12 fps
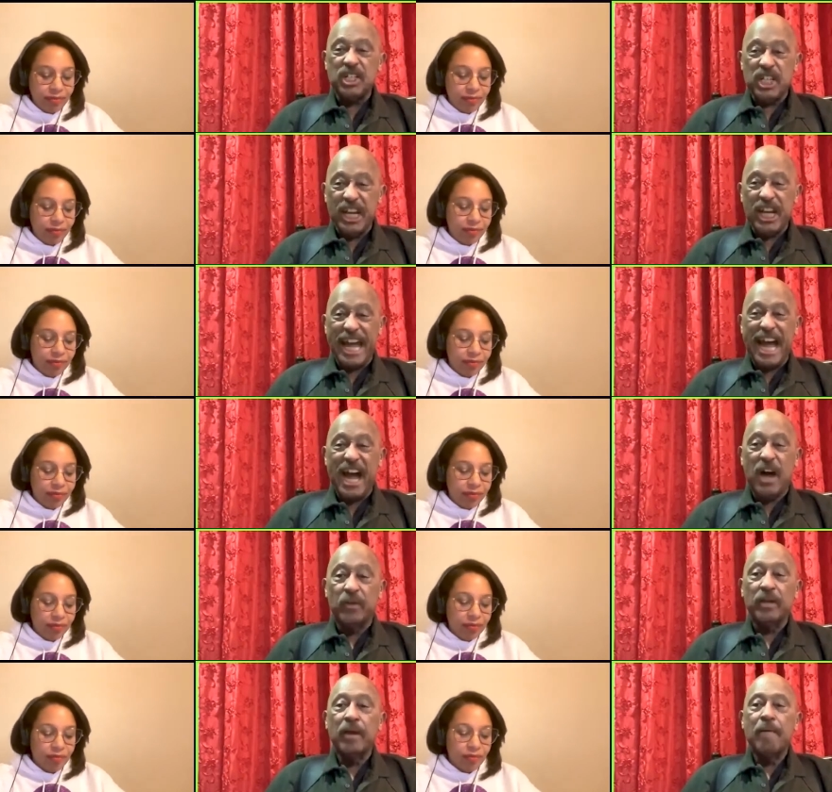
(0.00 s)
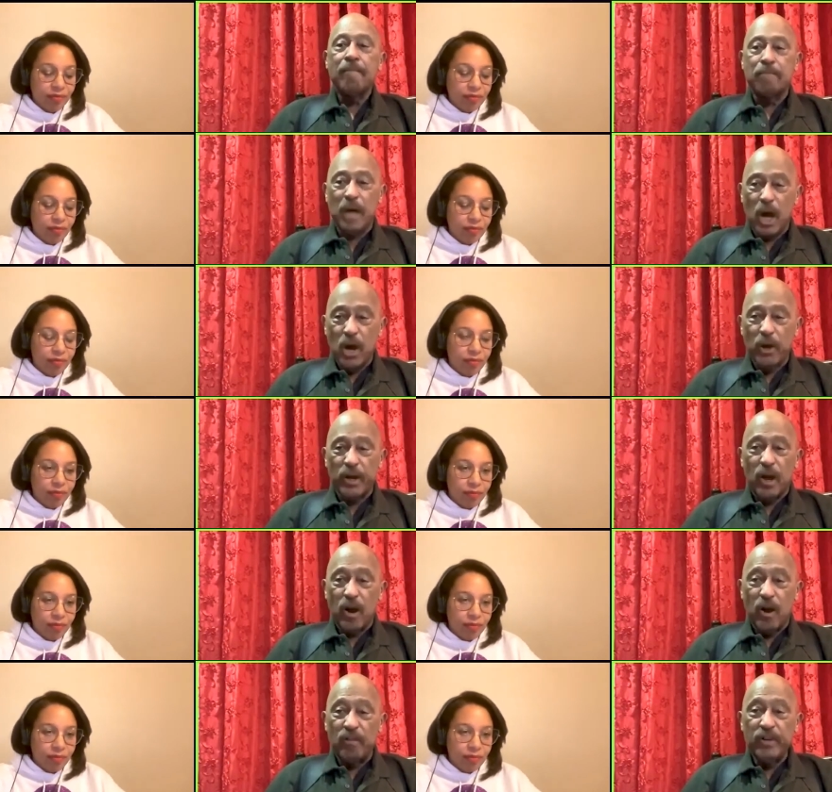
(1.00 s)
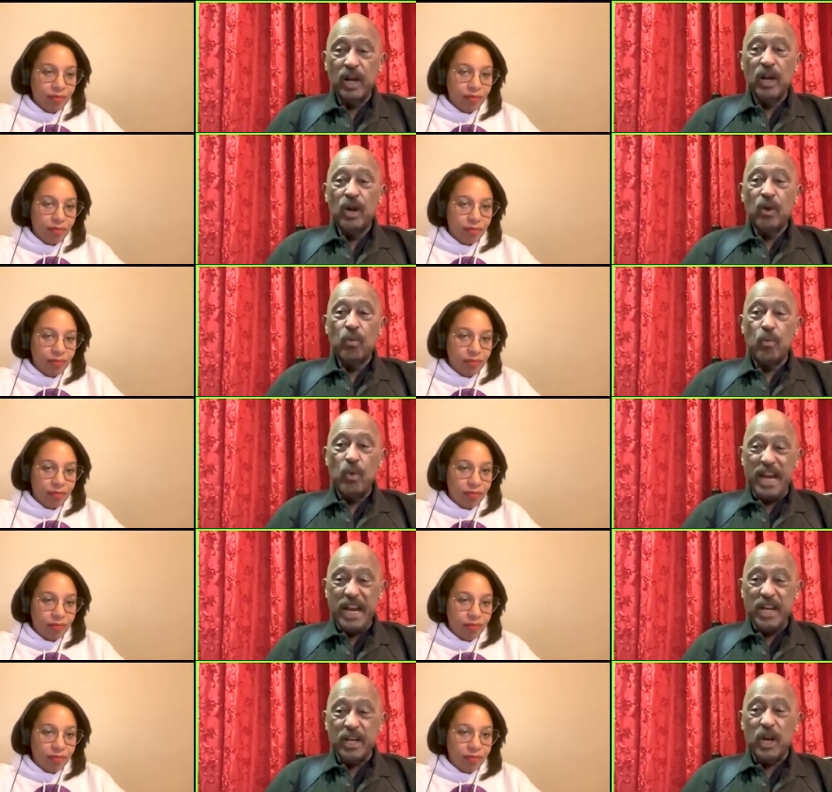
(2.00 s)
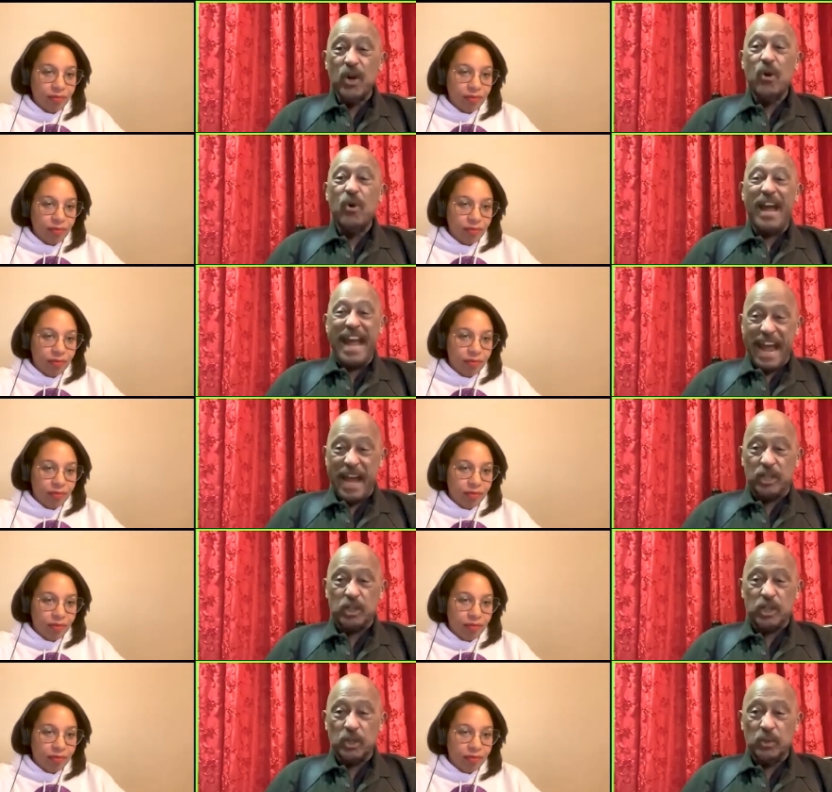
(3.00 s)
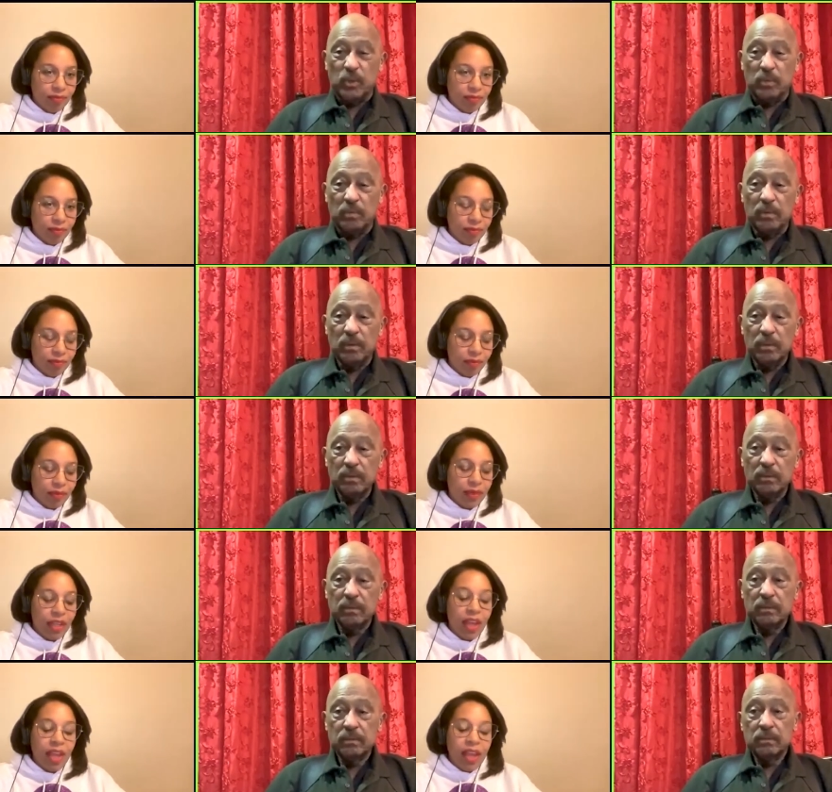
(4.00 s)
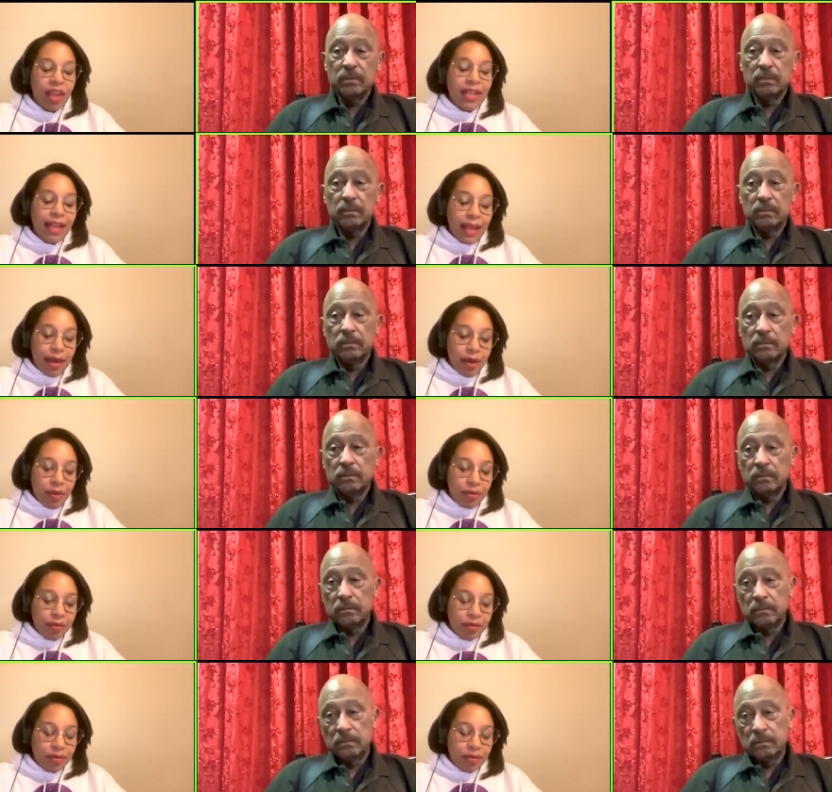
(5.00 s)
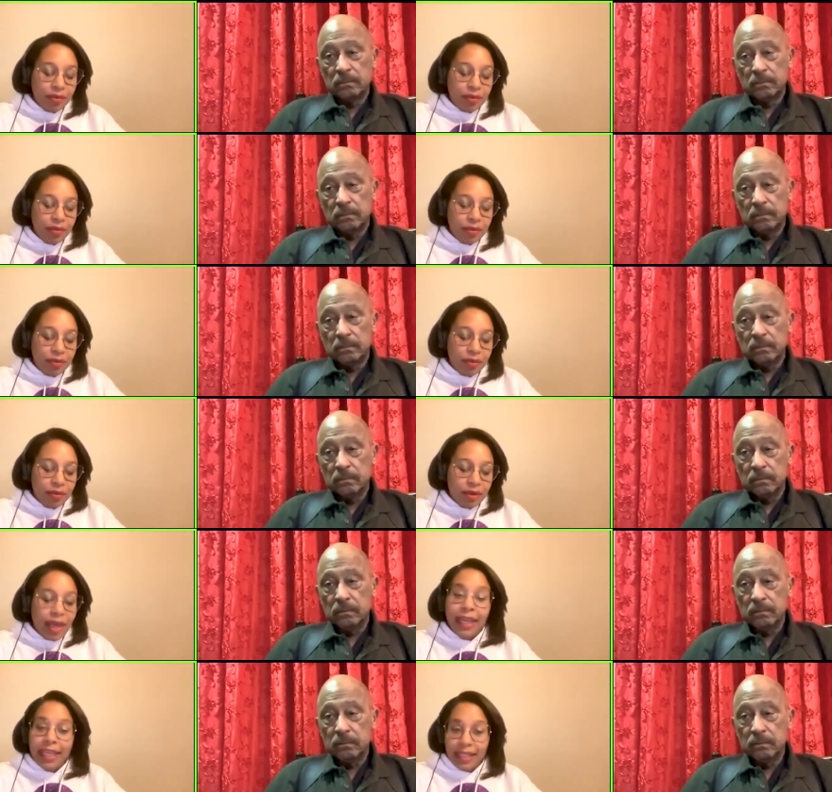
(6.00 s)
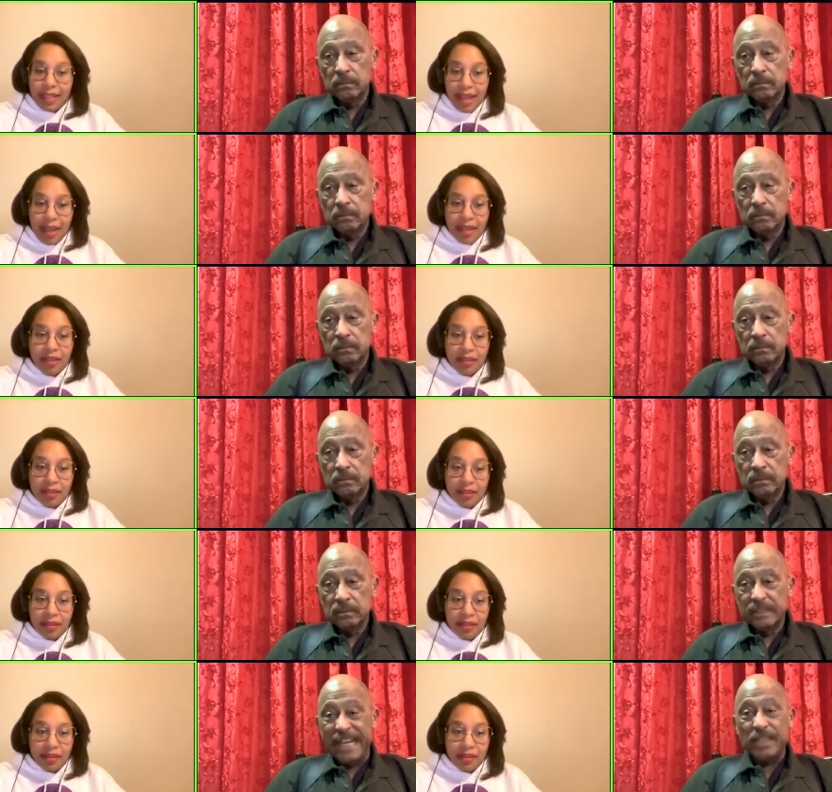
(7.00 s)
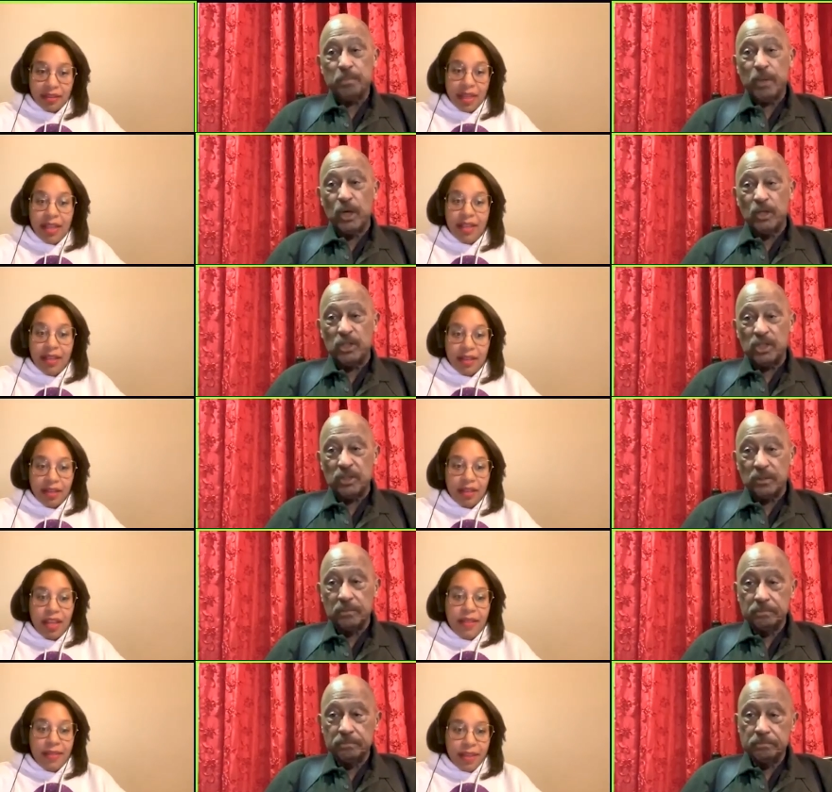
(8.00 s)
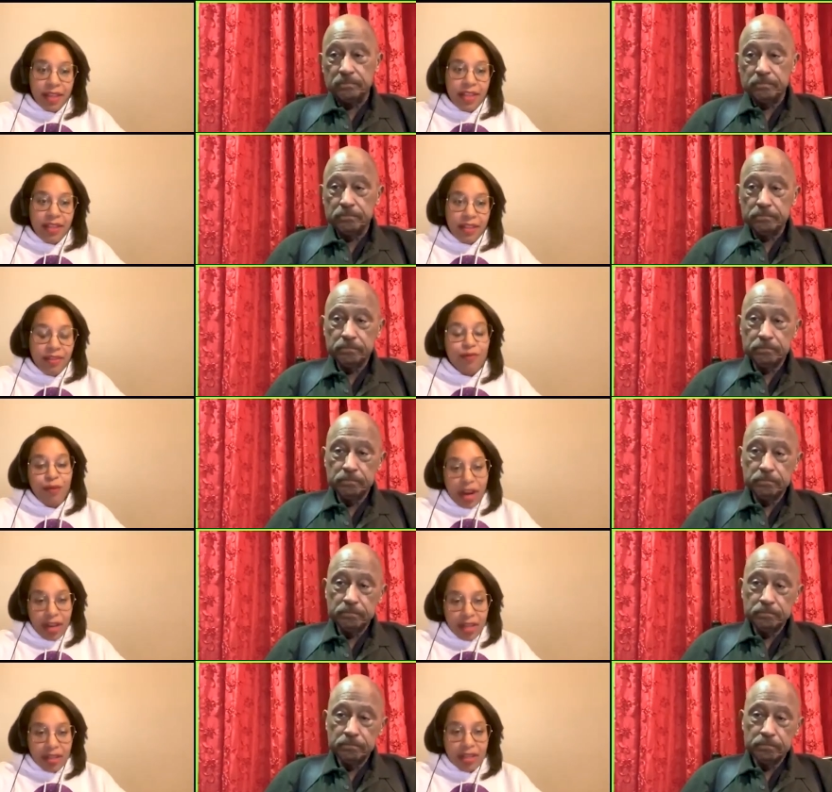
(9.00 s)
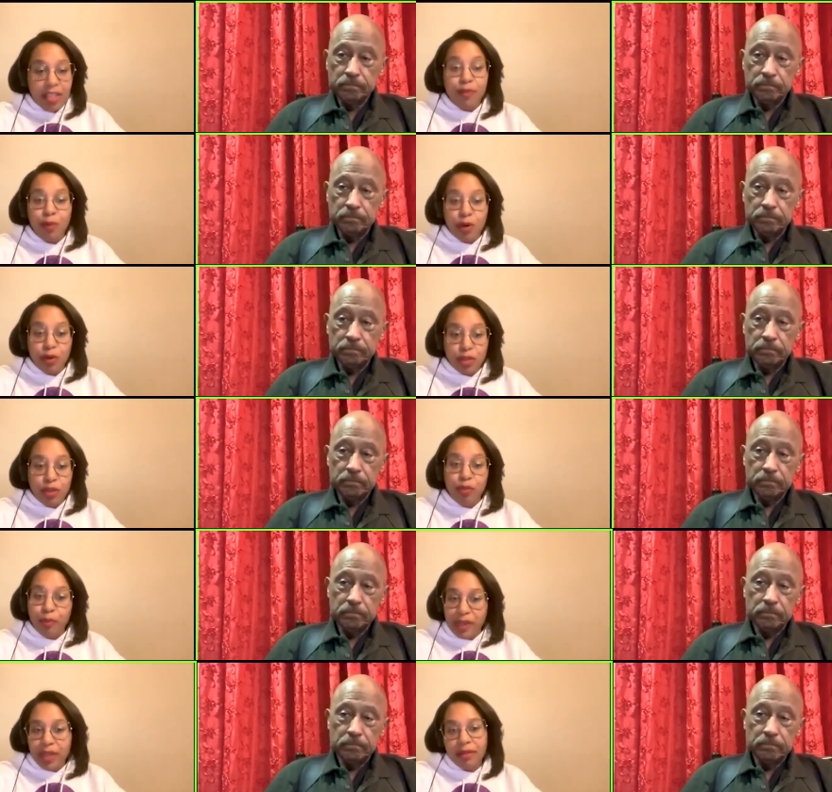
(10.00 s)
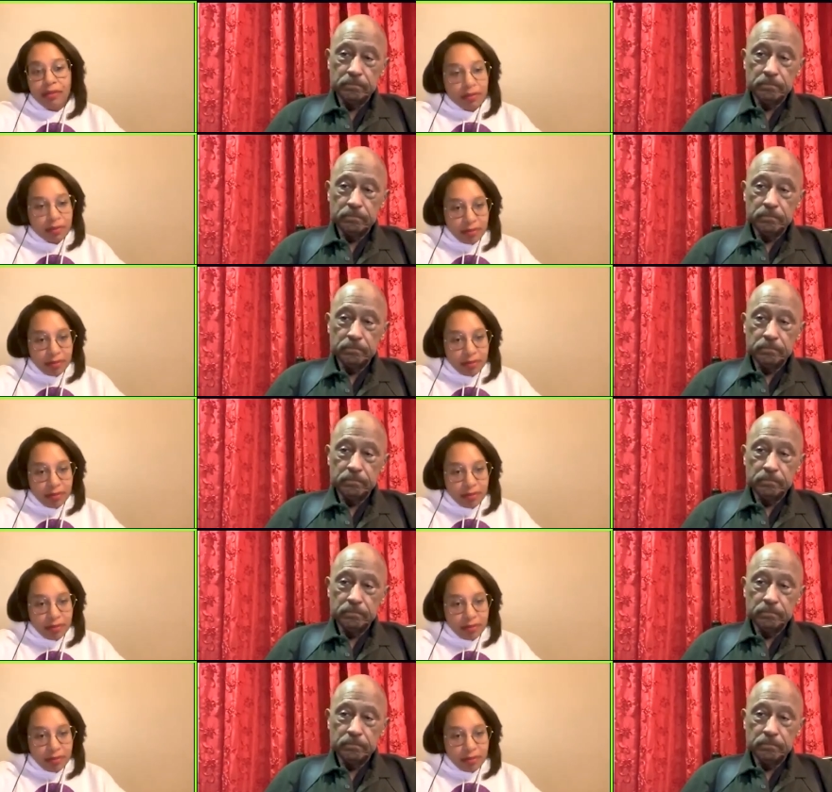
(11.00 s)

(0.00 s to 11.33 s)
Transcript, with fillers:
Speaker 1: sellout, bought off, weirdo asshole.
Speaker 2: Now, I get that. That's
Speaker 1: personal.
Speaker 2: And right, it's personal but